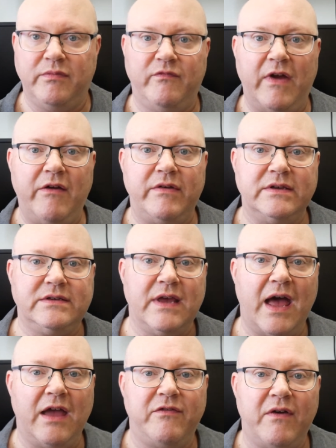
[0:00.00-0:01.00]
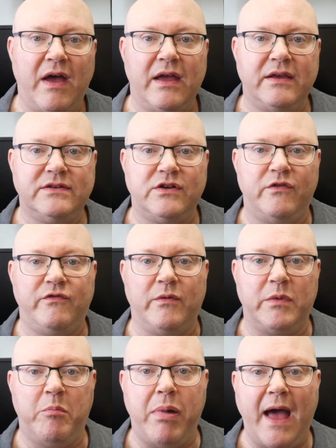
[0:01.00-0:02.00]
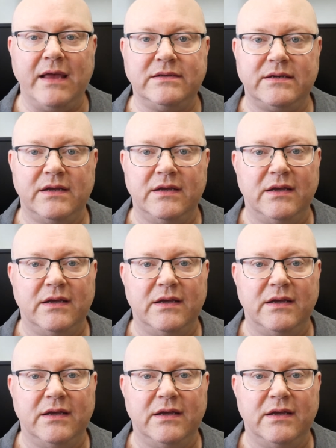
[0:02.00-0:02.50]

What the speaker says: various hi-fi stuff from the past.